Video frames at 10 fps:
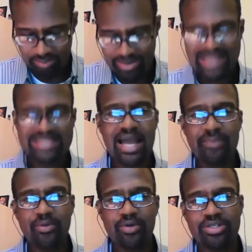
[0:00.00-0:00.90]
main
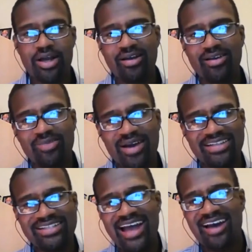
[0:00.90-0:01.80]
topic we're talking about
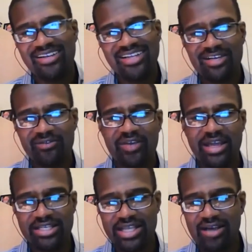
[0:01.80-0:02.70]
is how did that
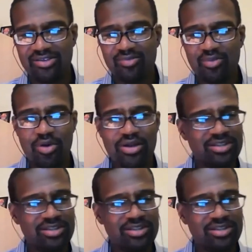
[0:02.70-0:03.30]
affect child support?